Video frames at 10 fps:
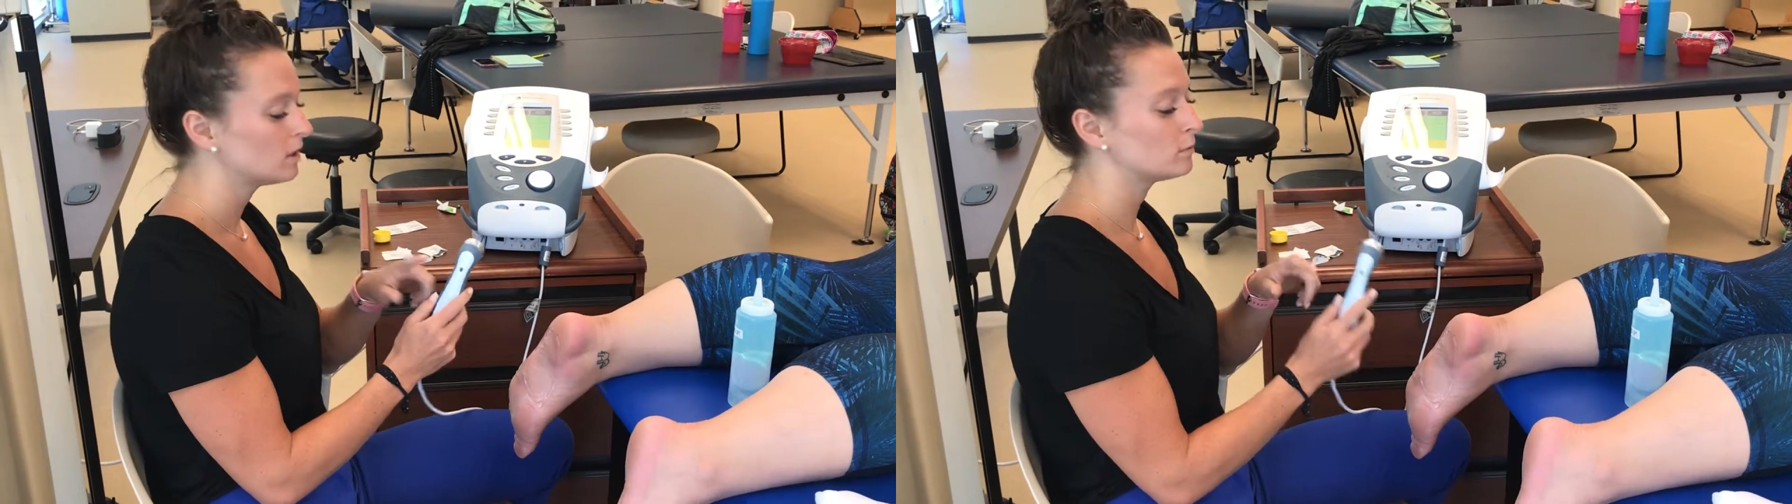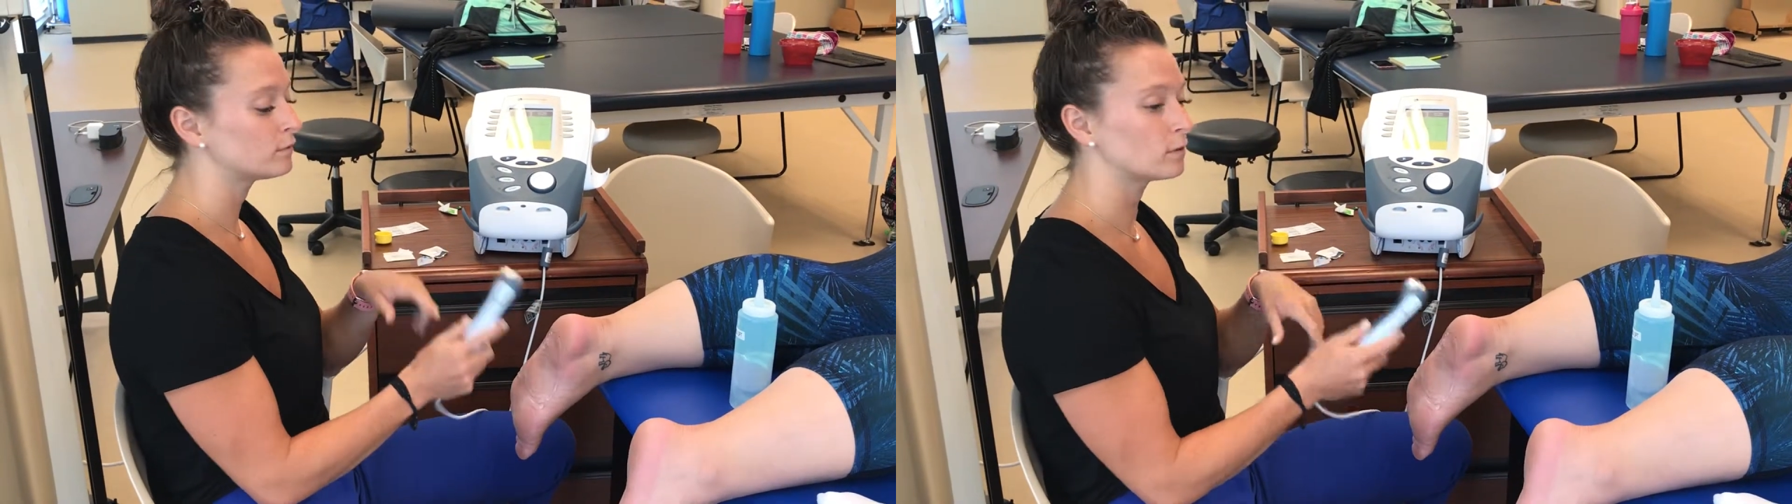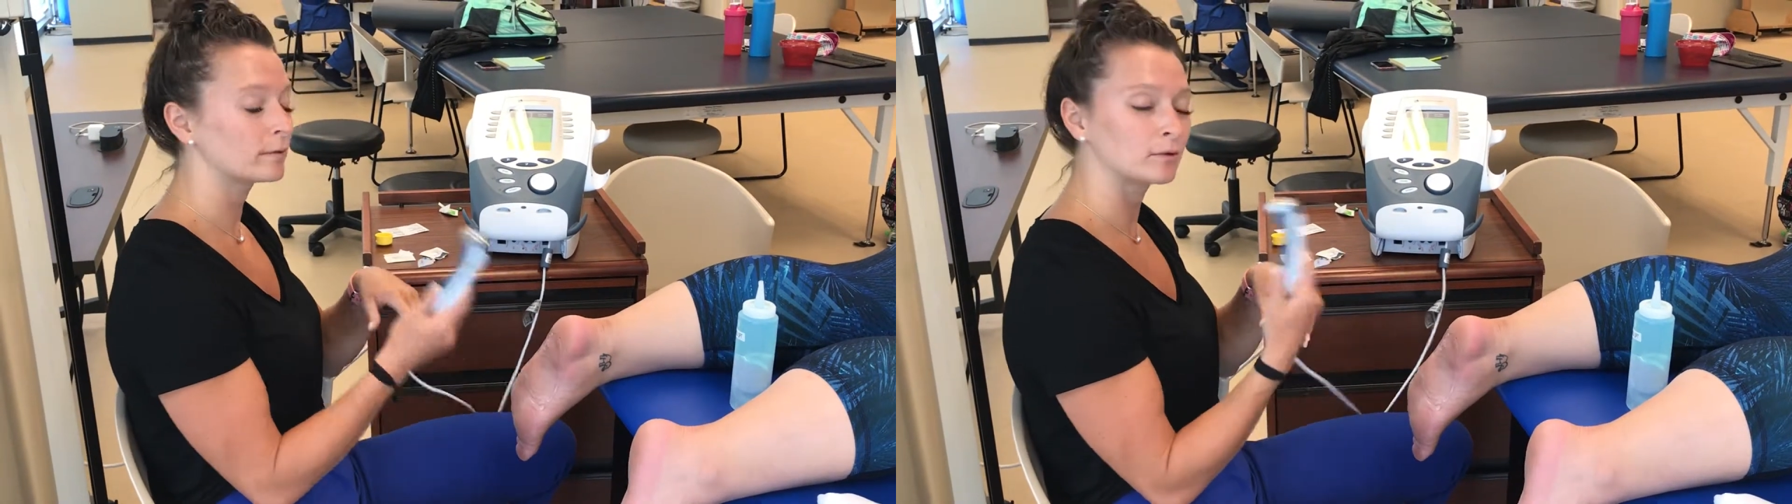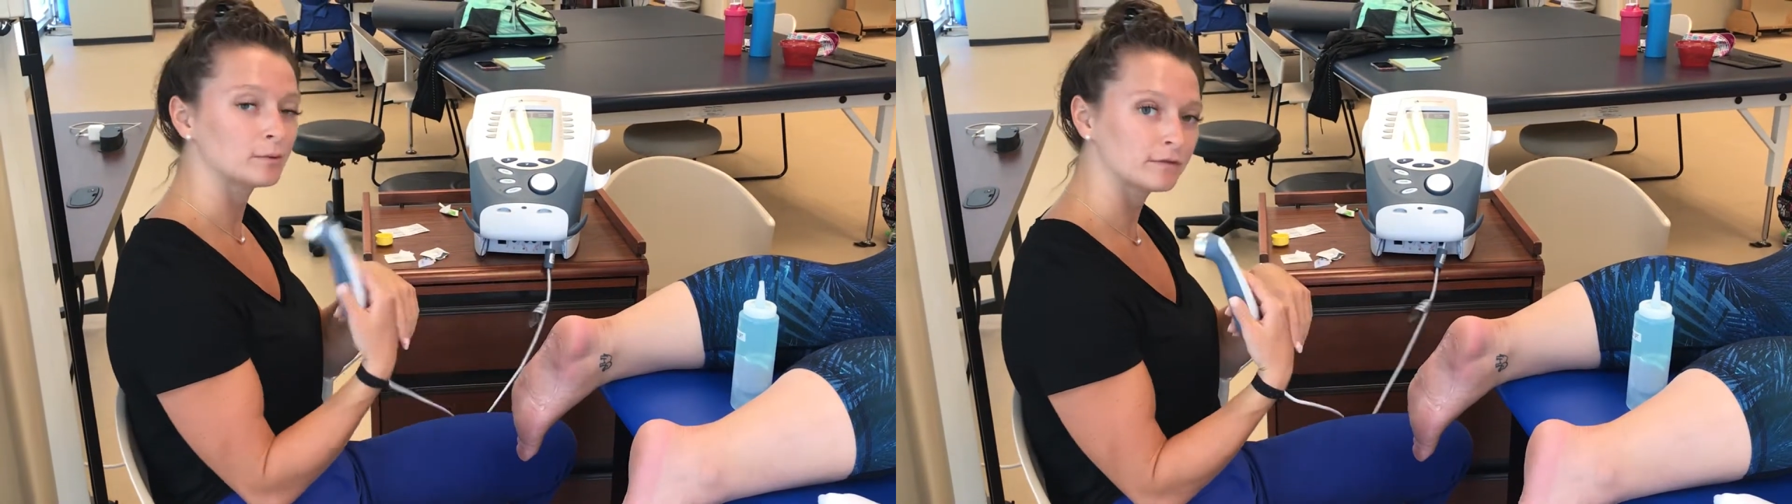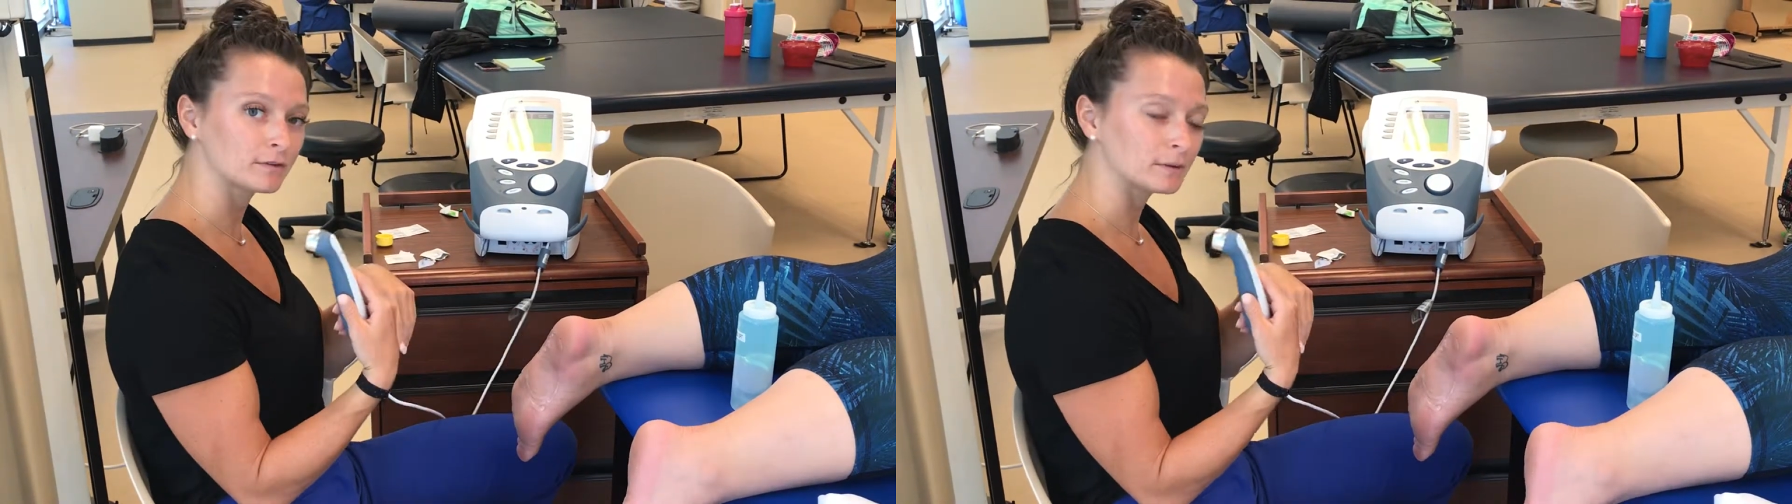before we
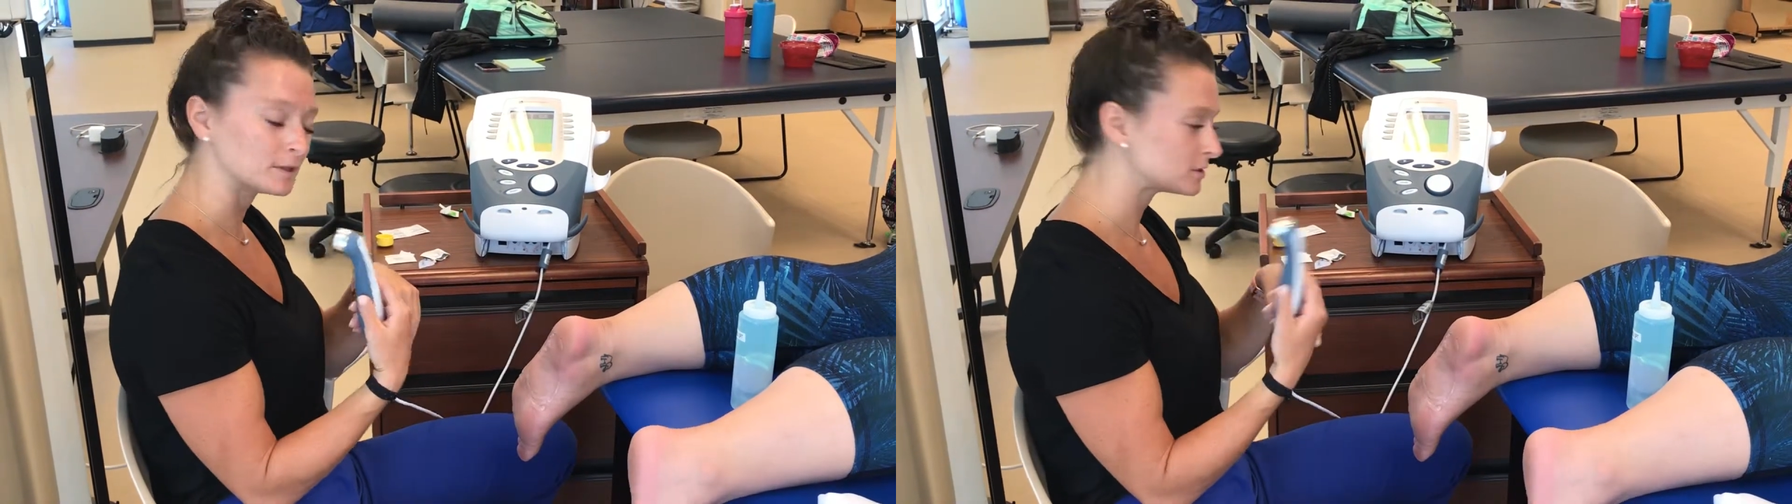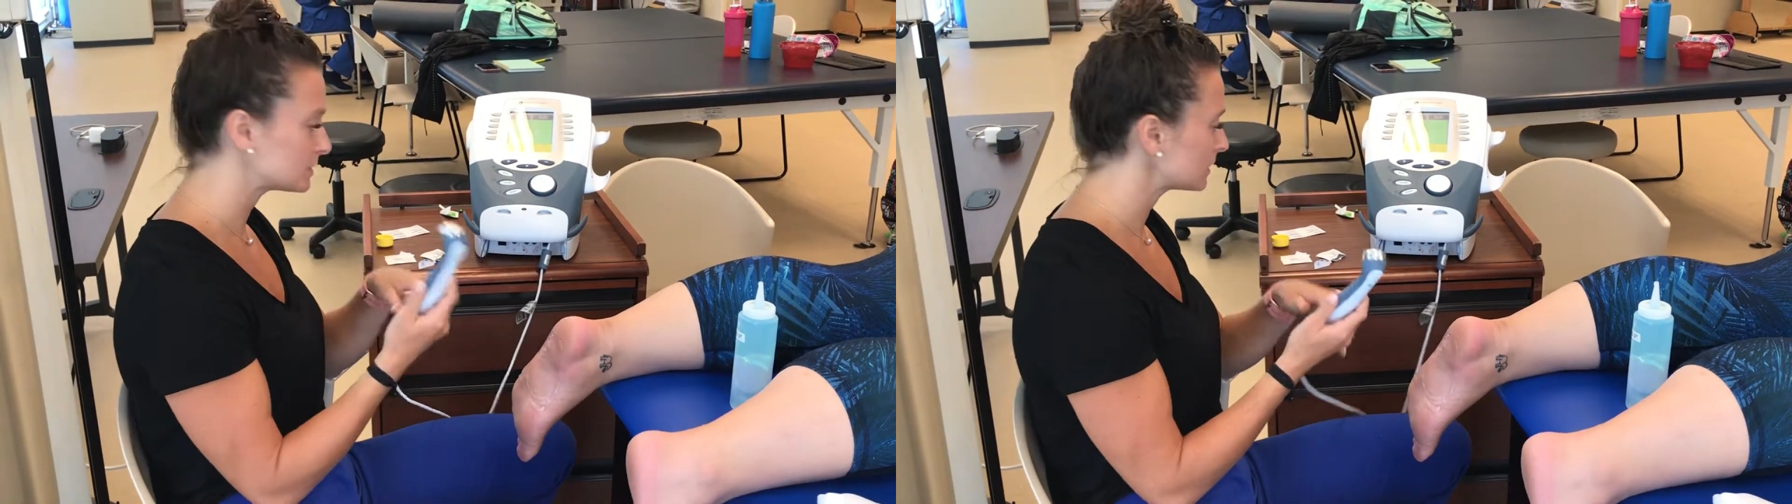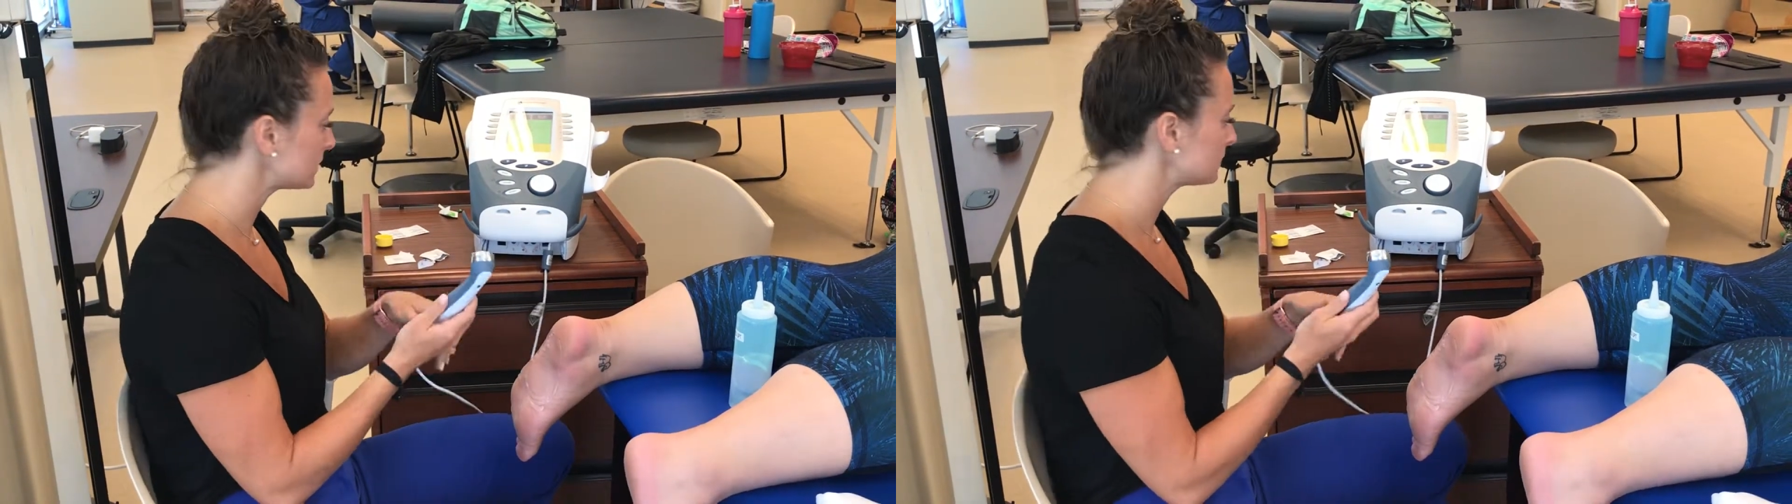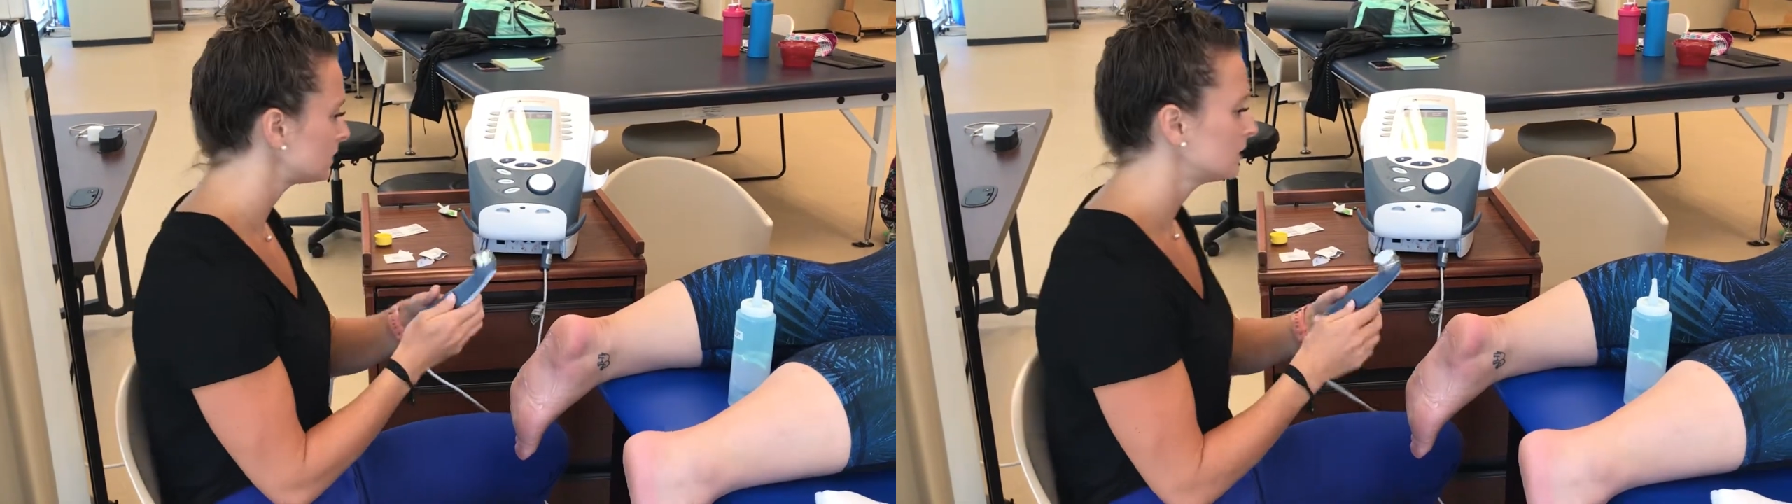remove it from their skin.